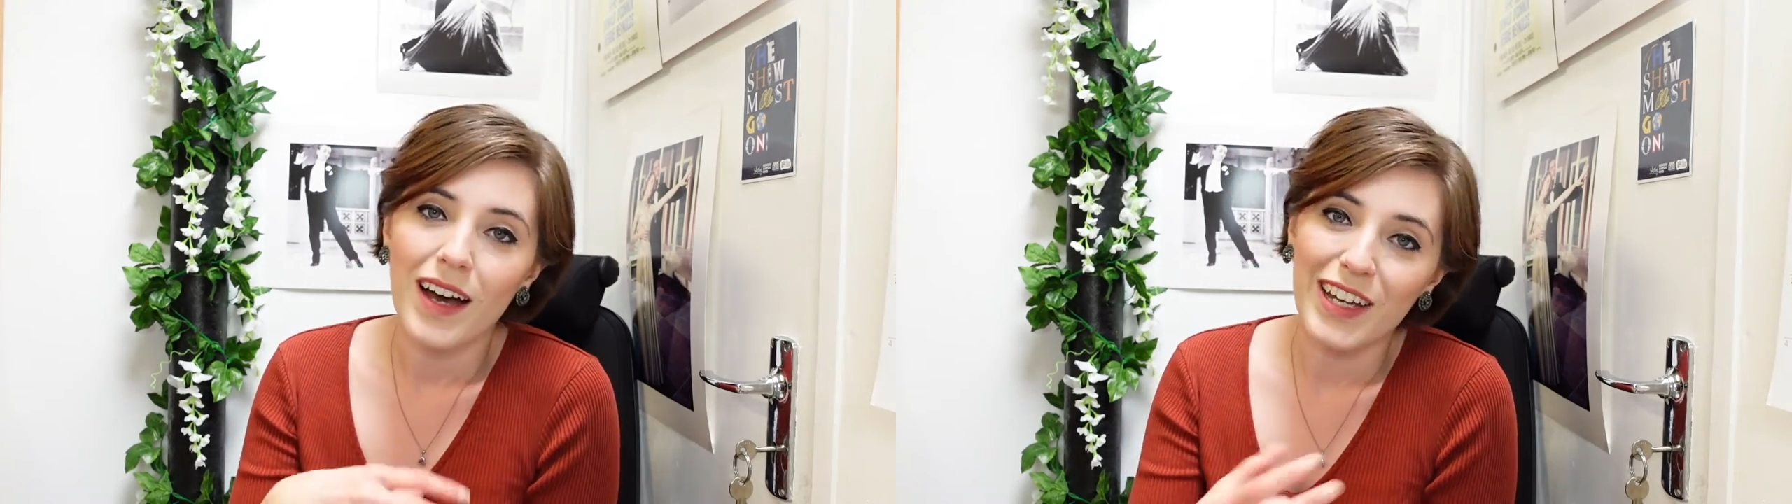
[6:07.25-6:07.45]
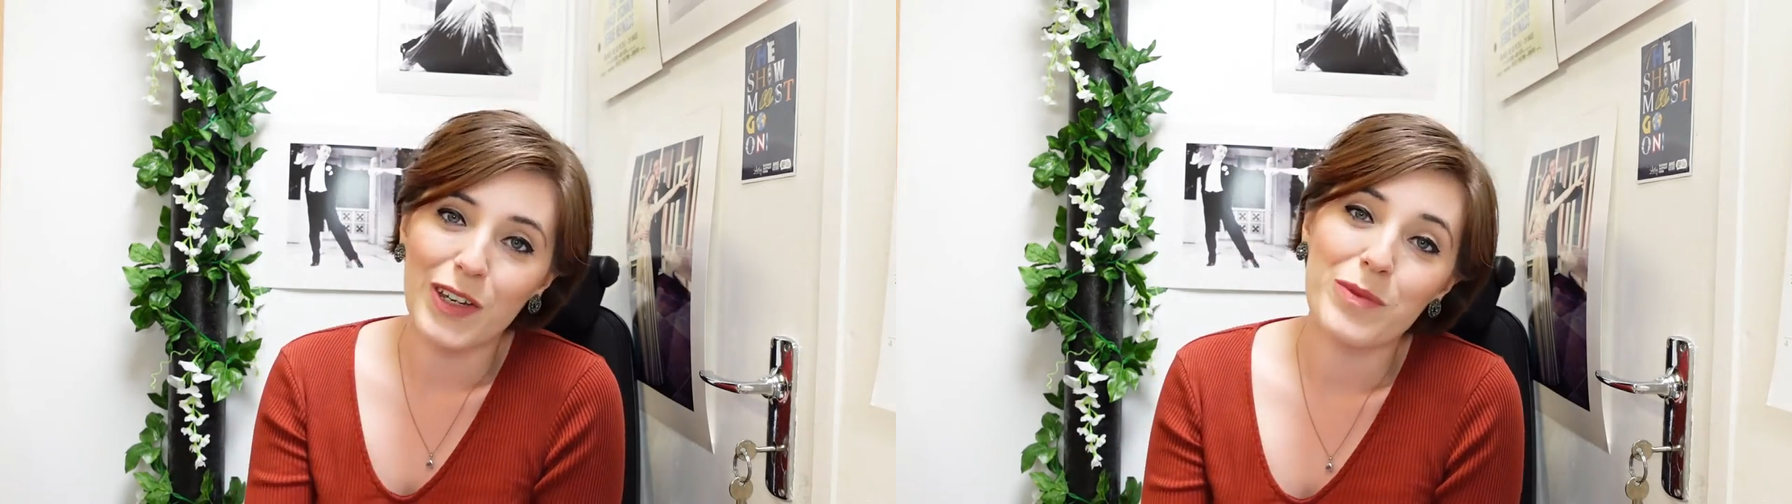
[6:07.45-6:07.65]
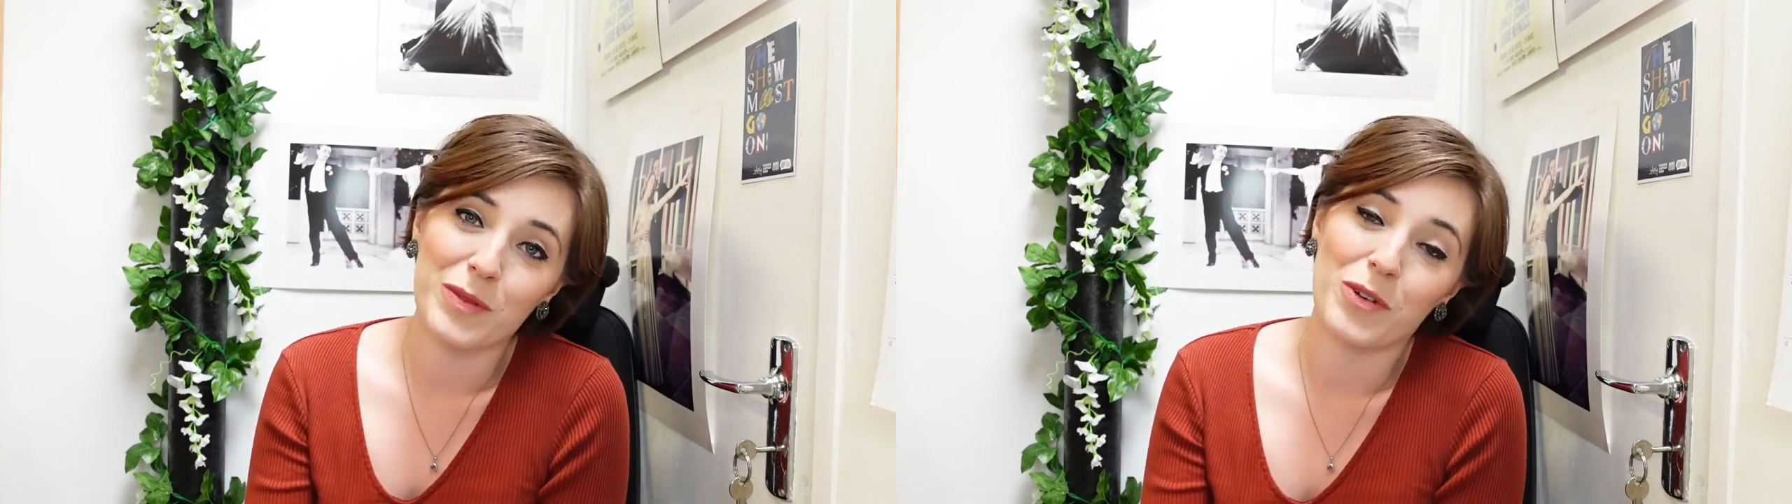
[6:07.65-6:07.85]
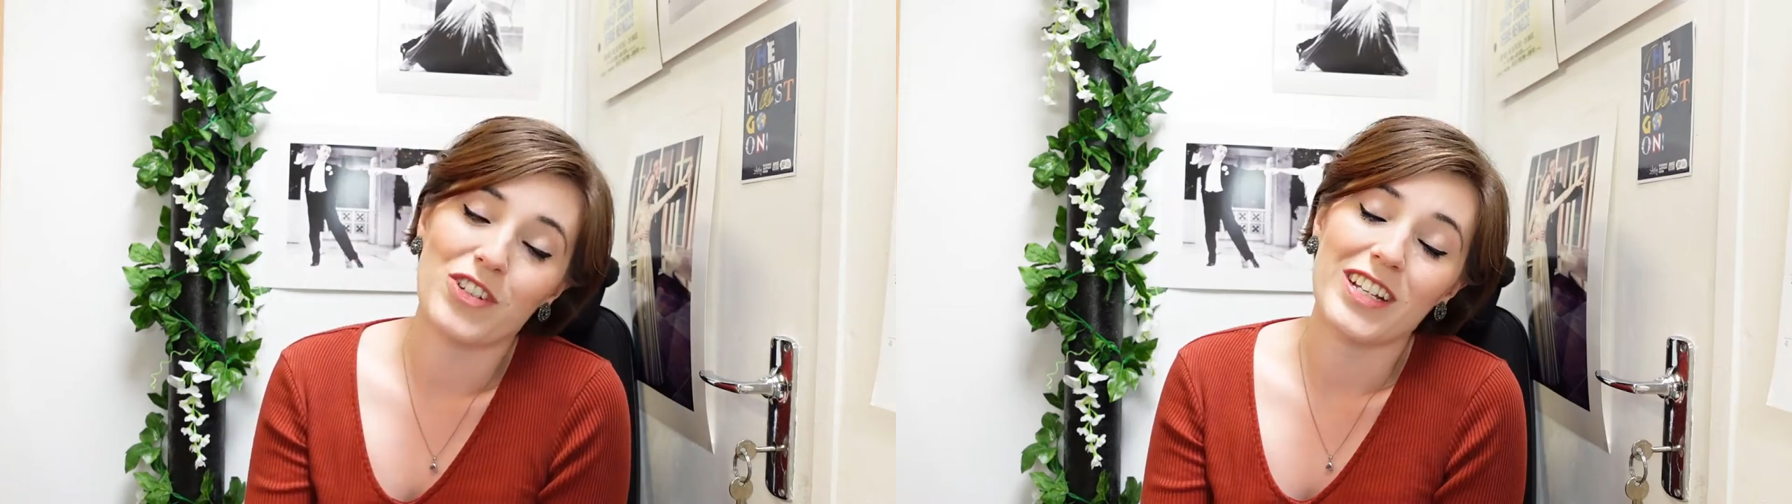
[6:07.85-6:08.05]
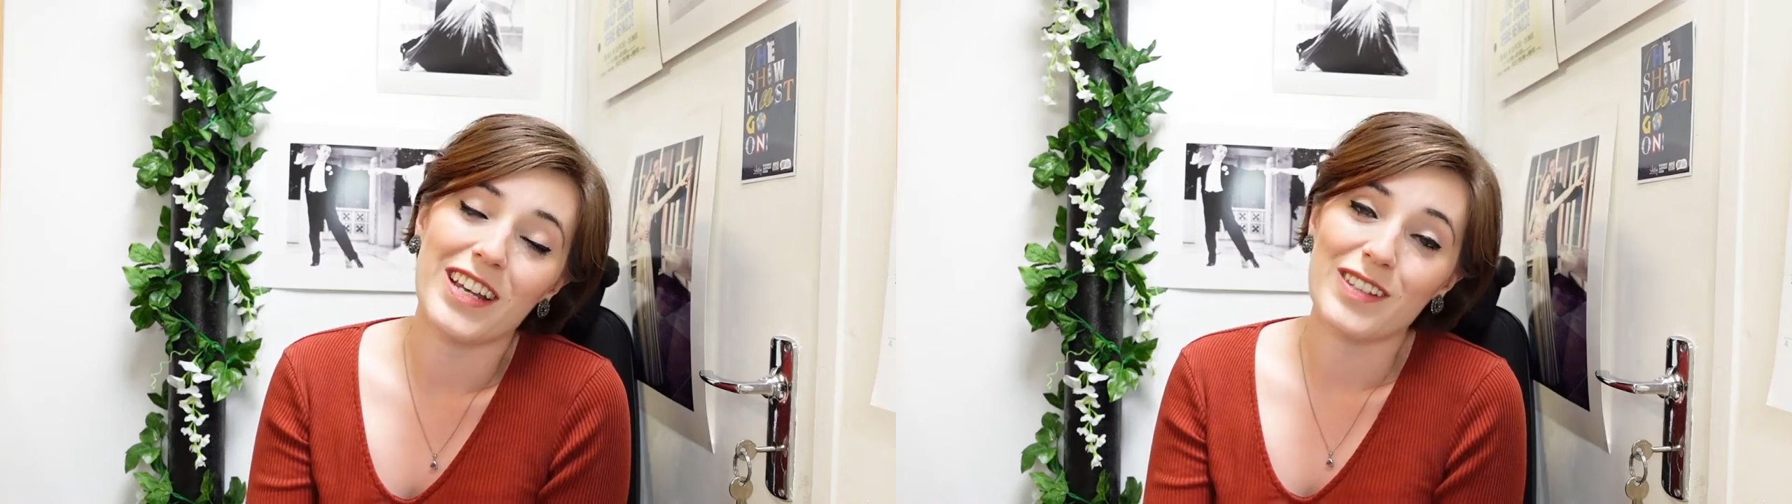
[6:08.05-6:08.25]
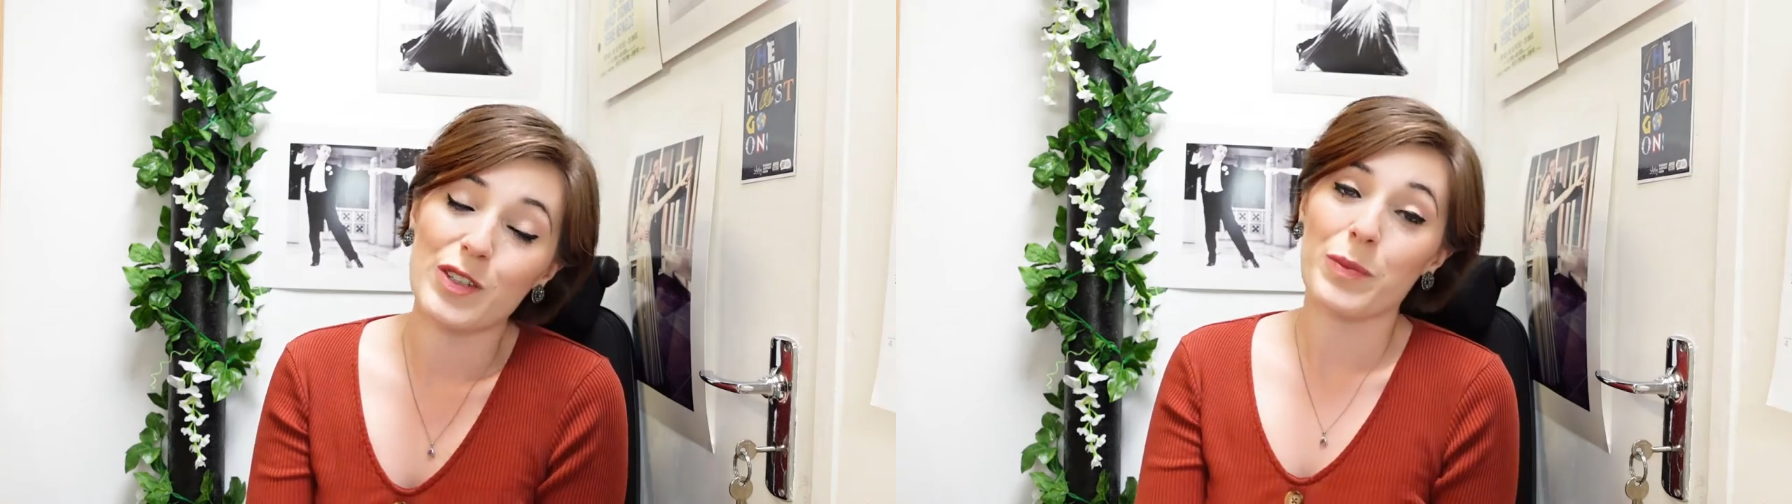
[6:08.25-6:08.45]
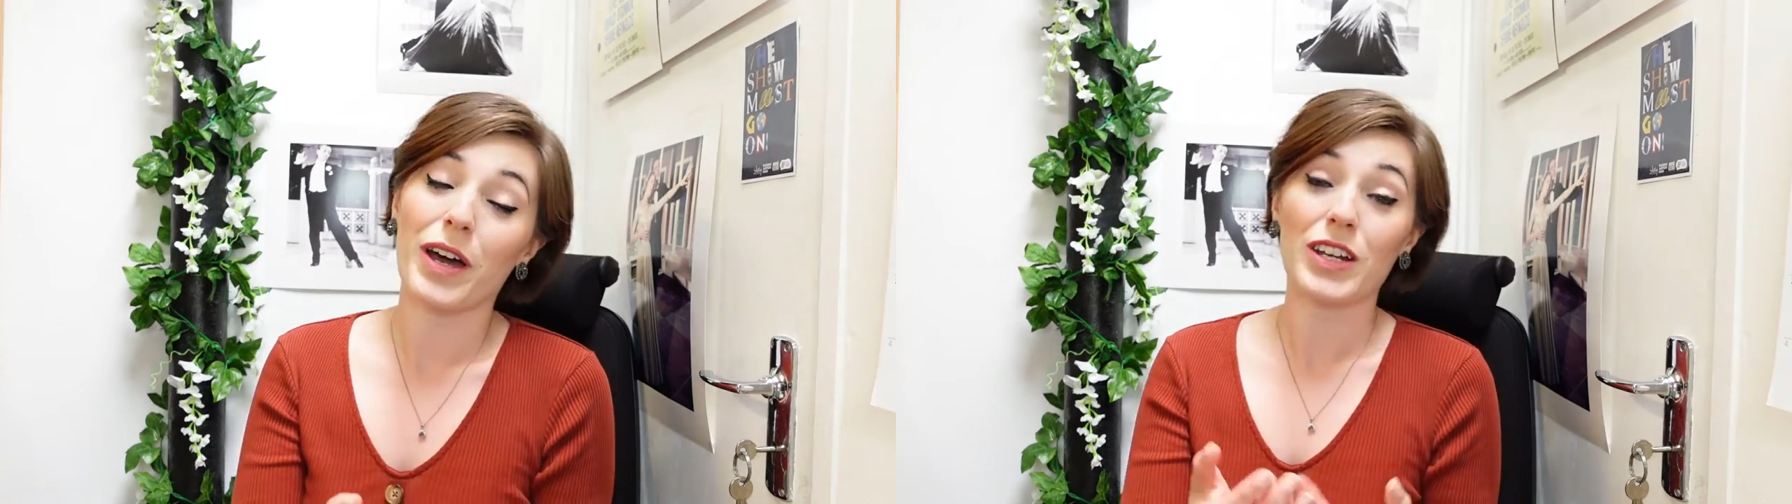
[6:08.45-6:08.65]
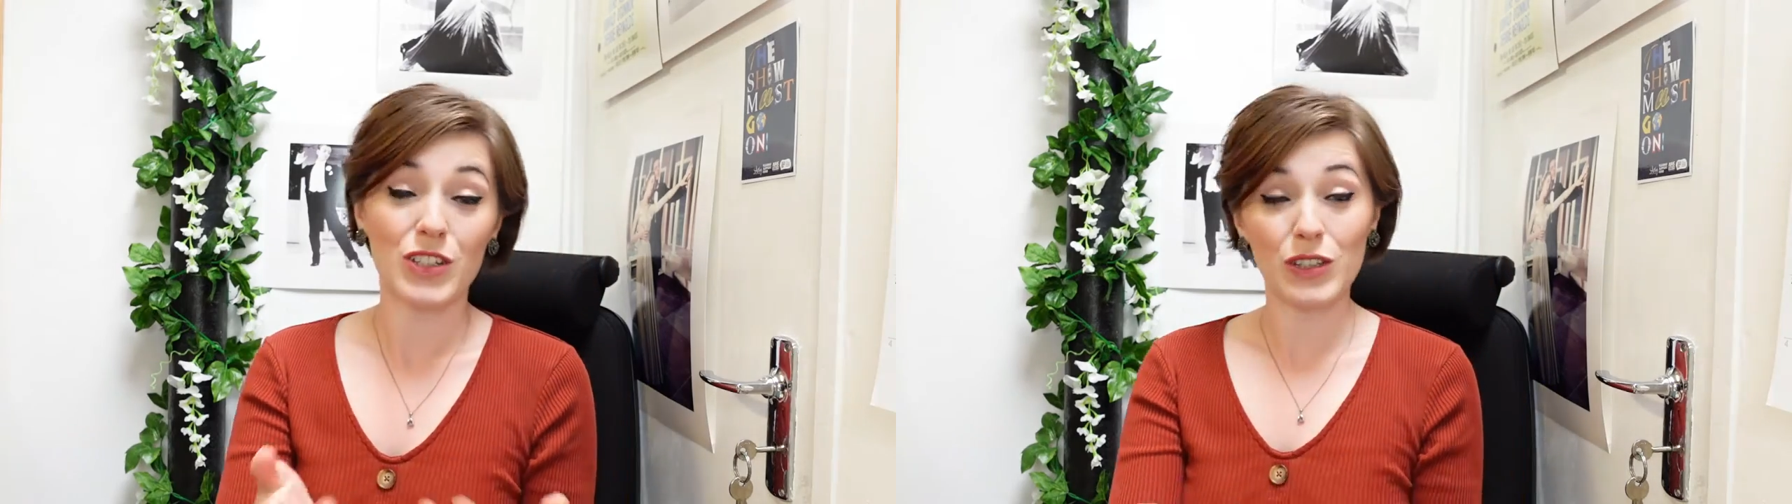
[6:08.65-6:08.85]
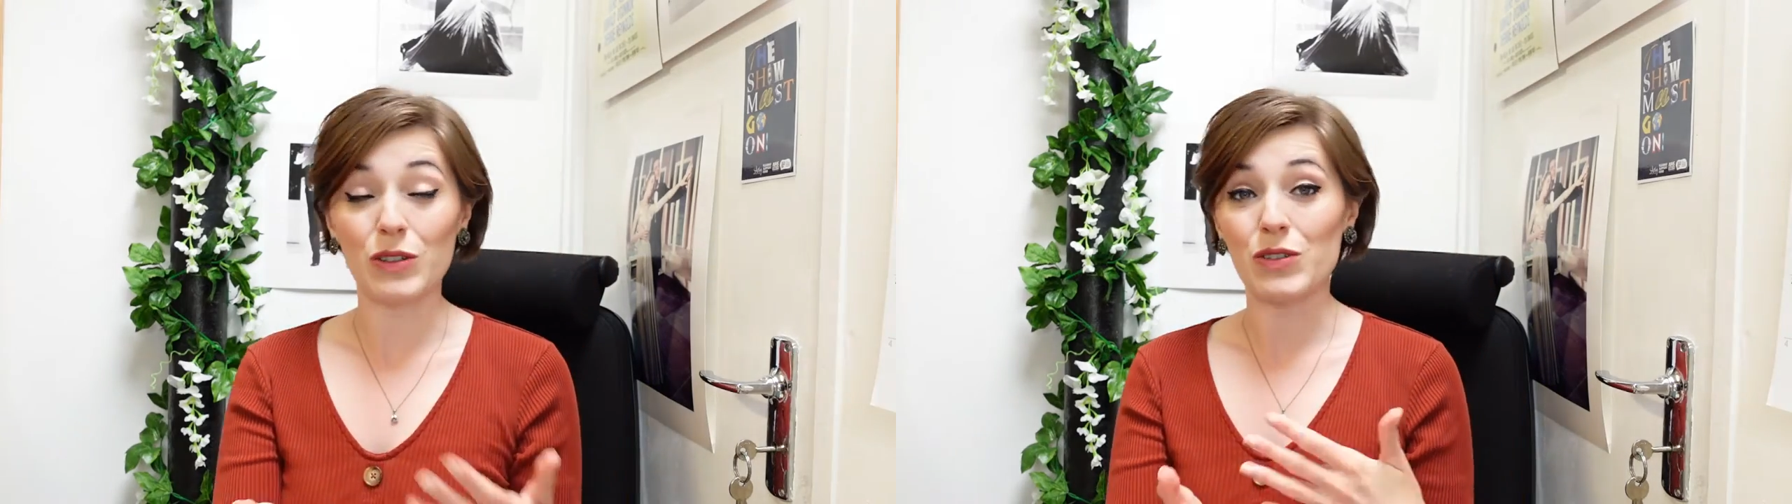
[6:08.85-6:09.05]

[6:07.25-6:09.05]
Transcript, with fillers: I hope this project has inspired you